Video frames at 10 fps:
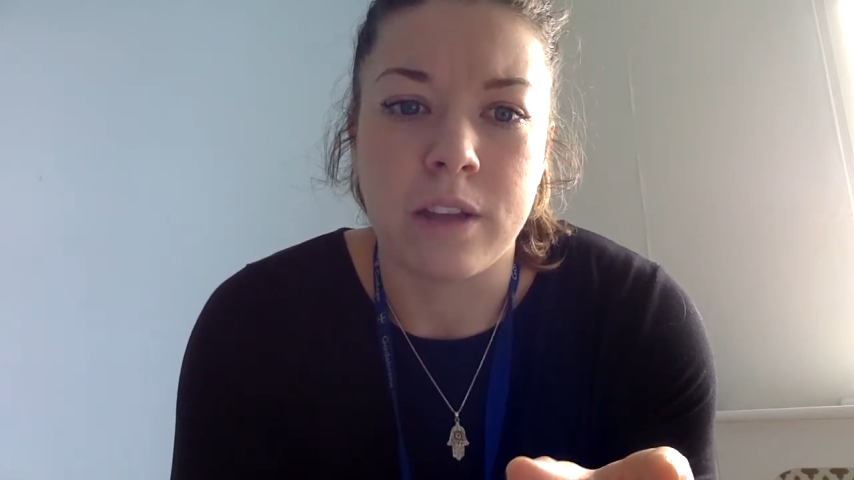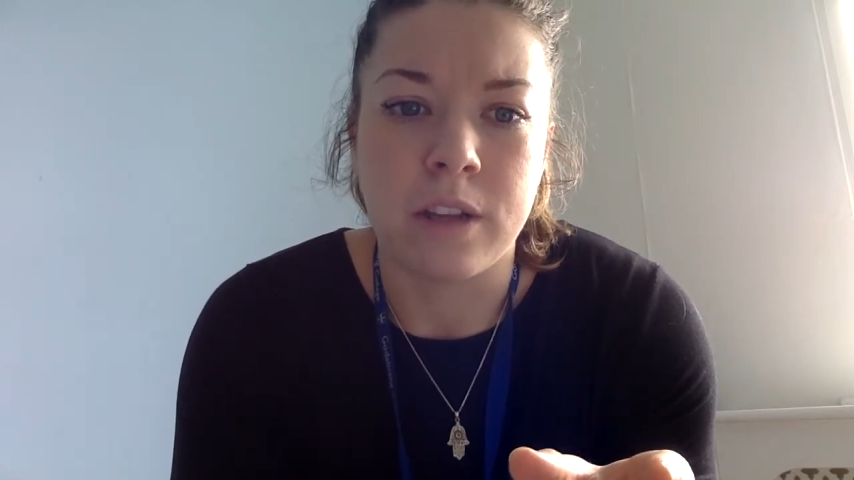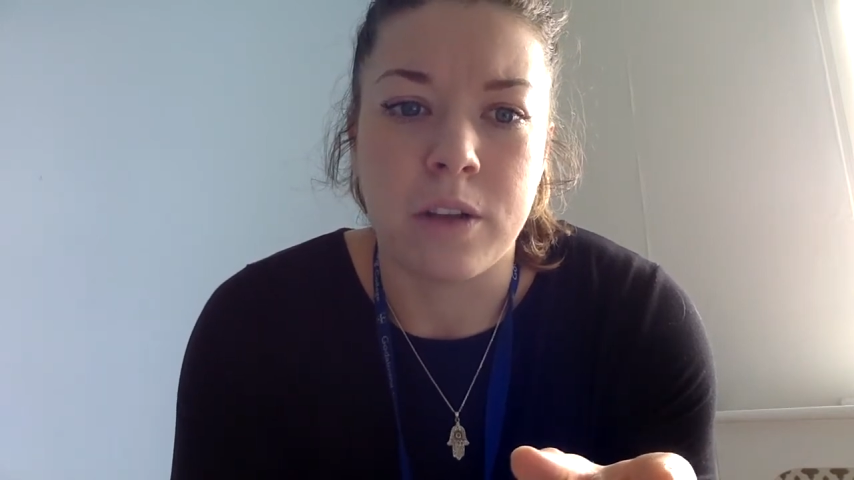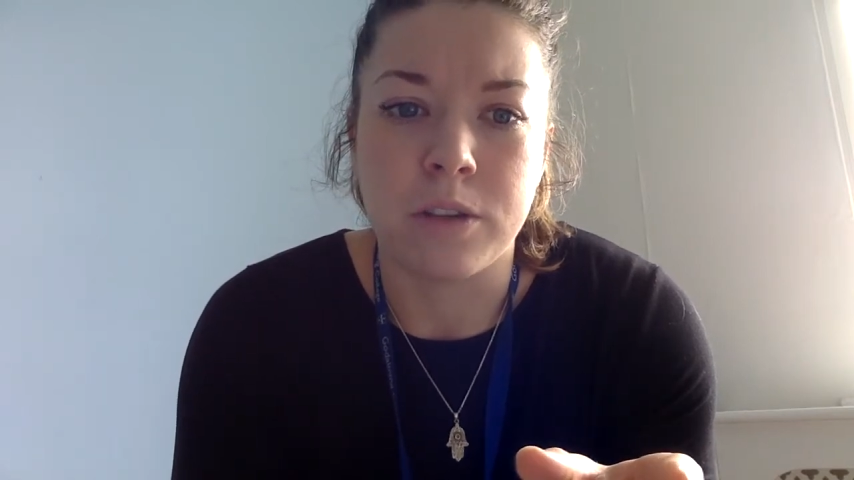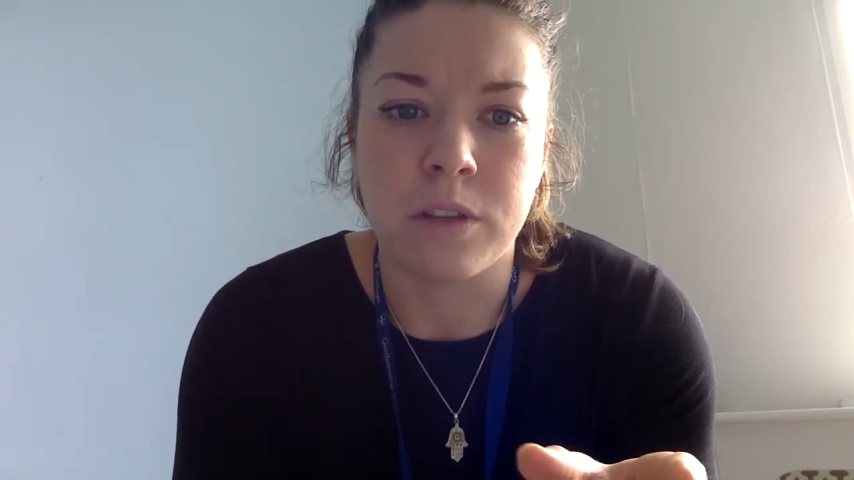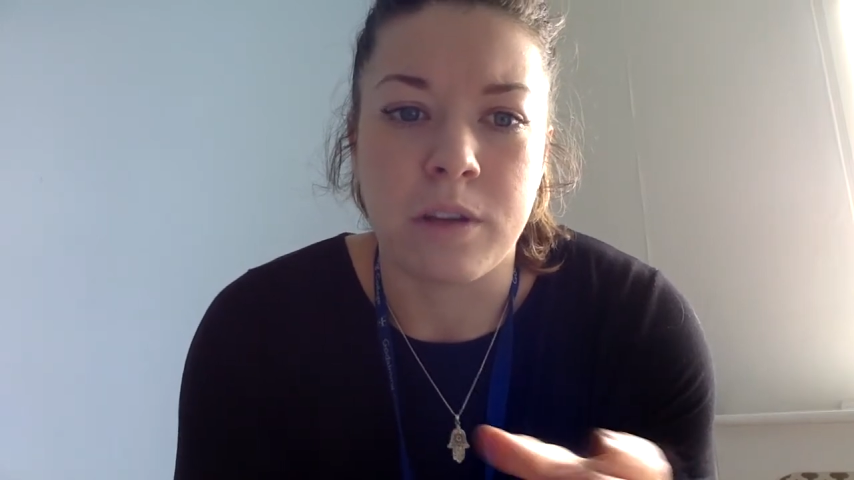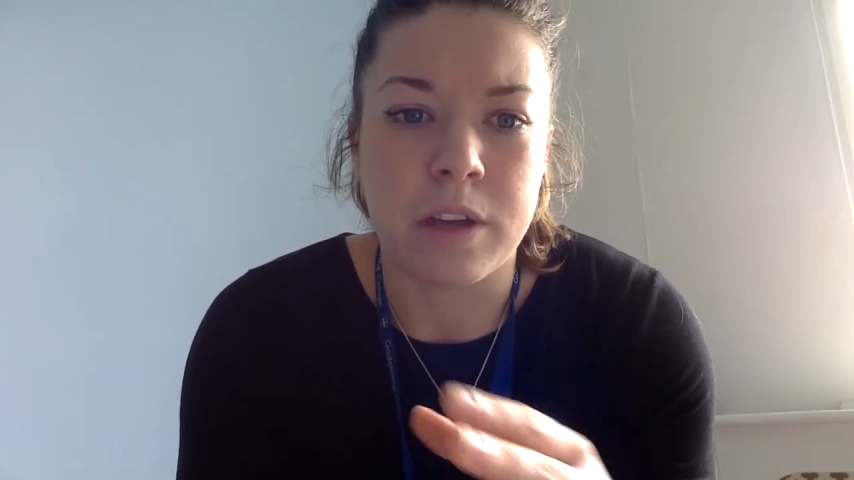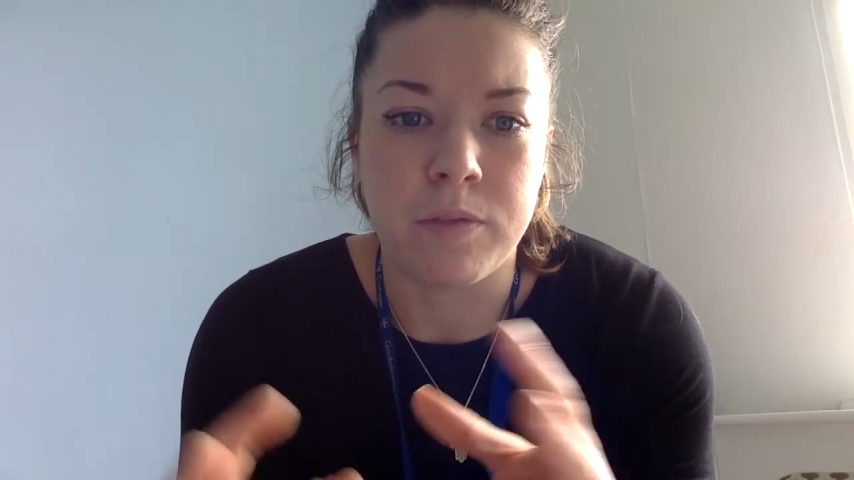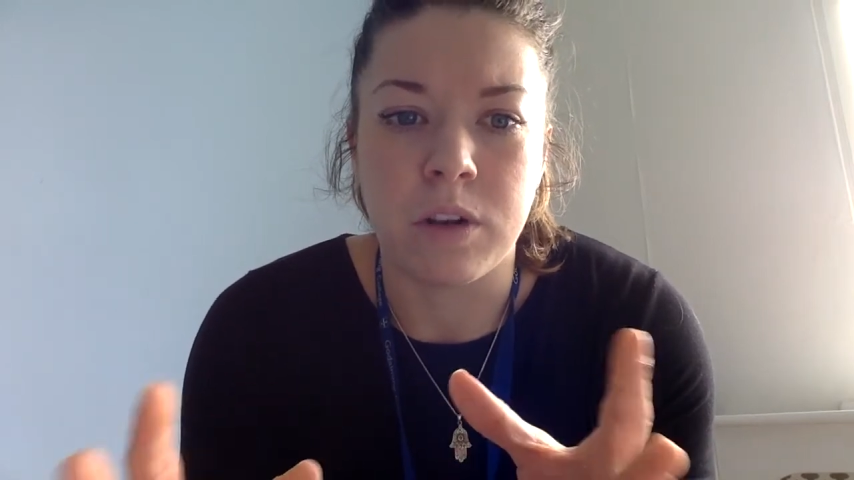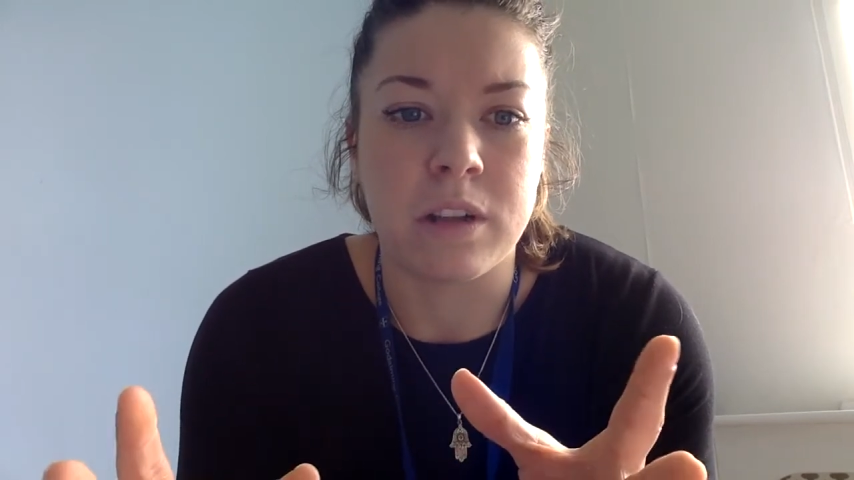you know, so they'll
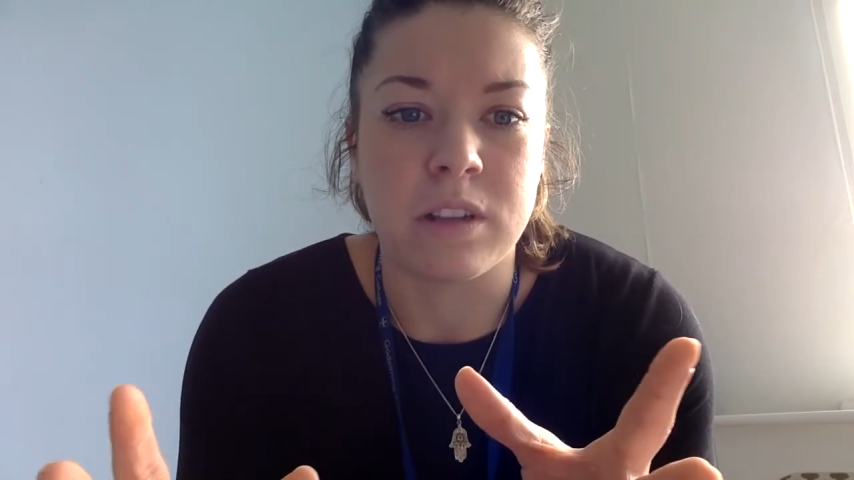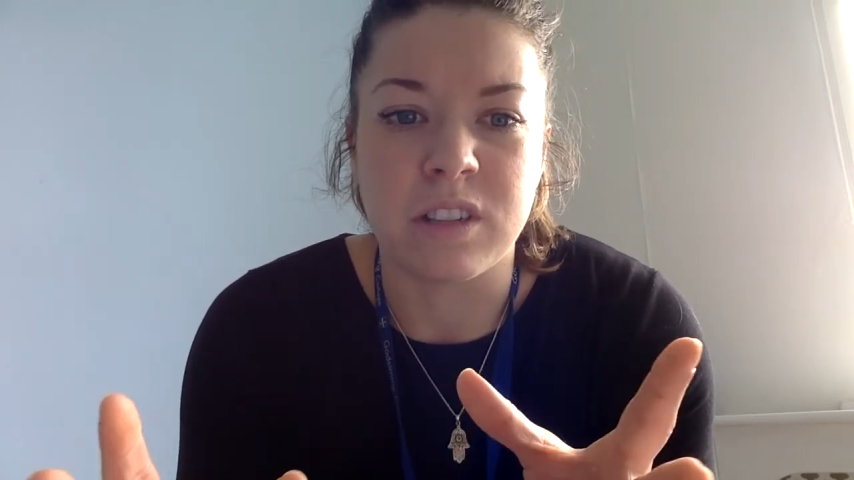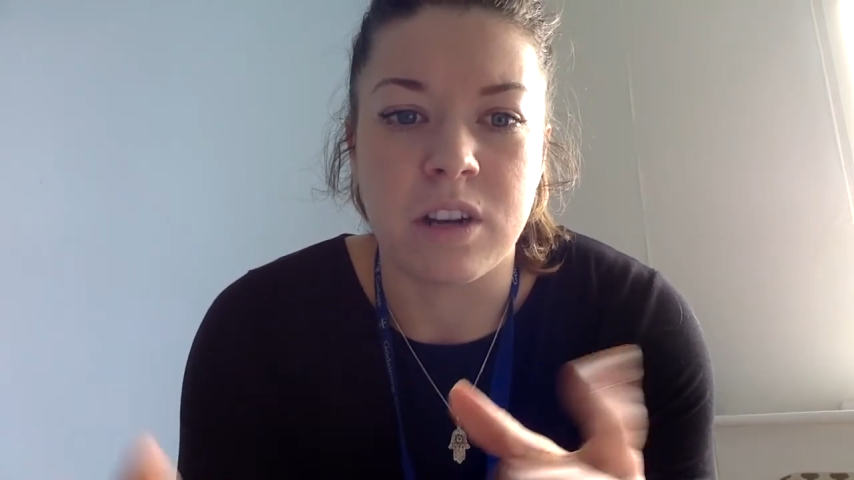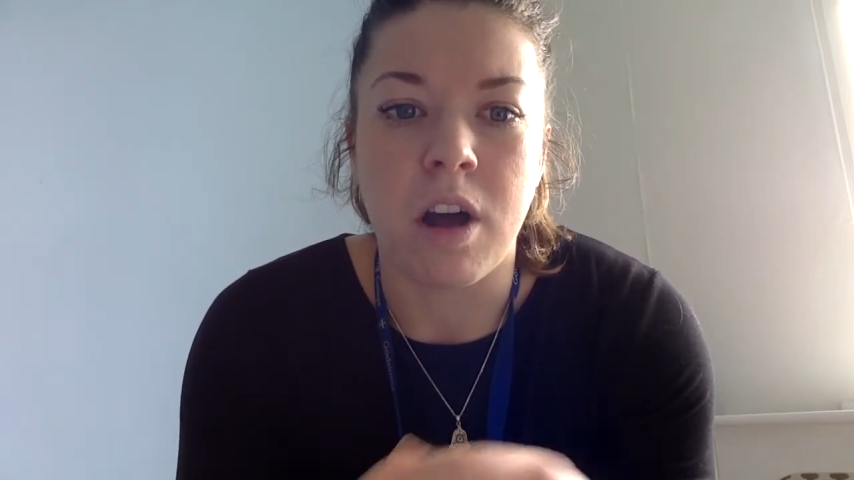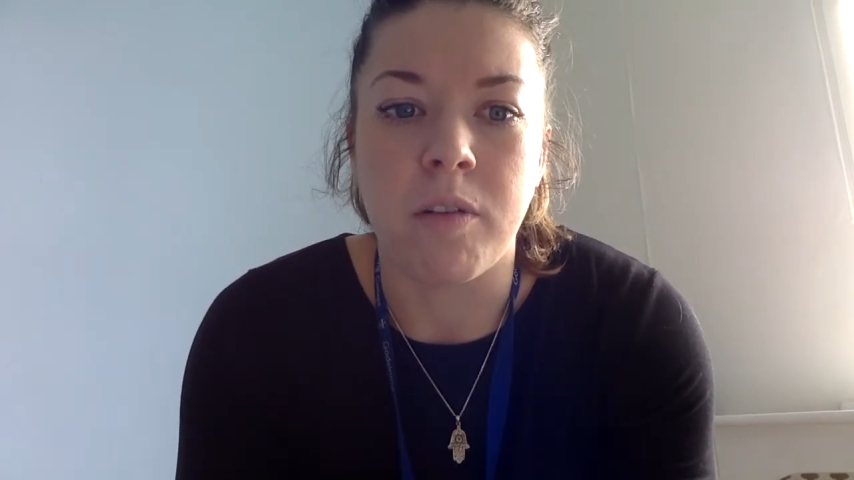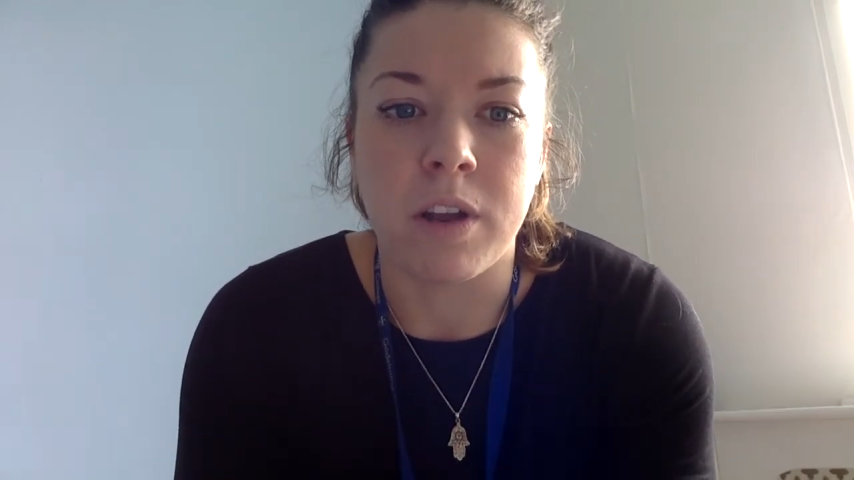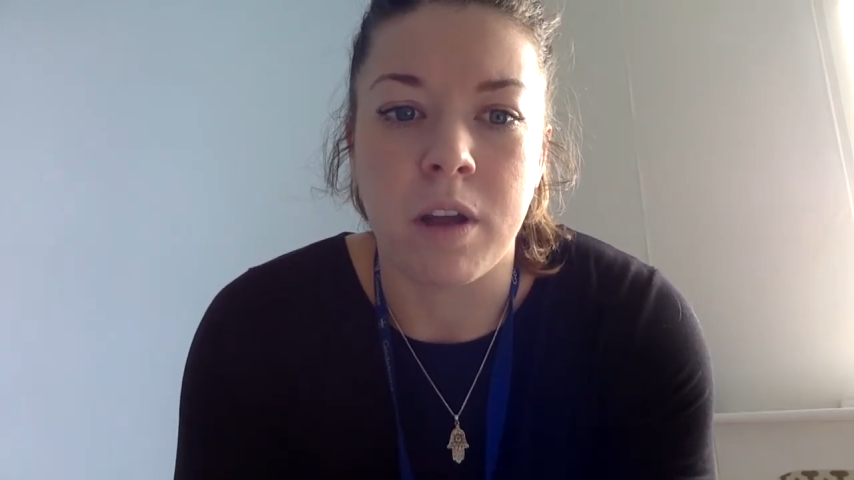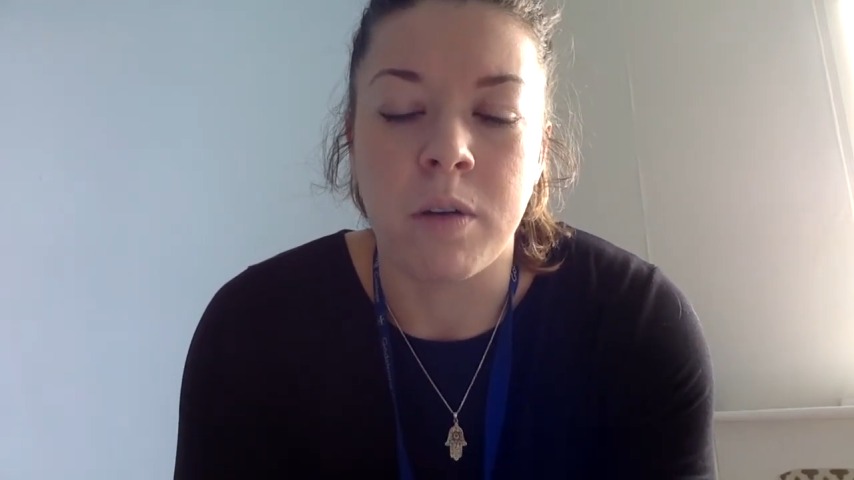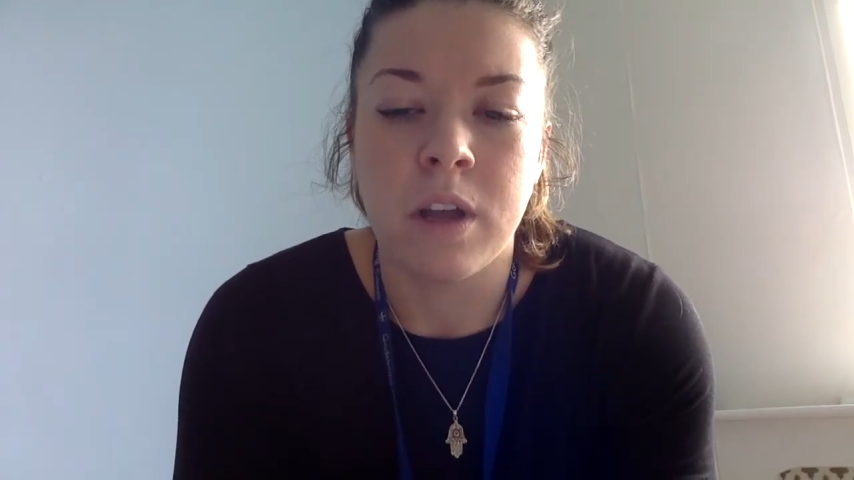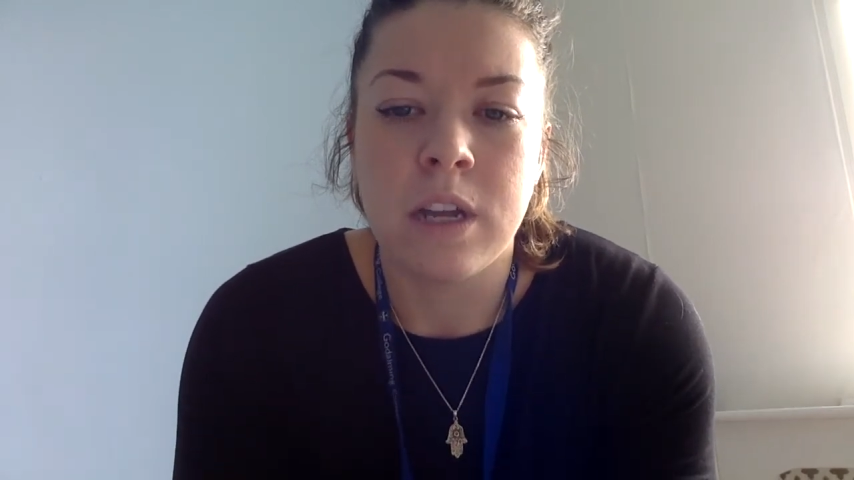give you a little scenario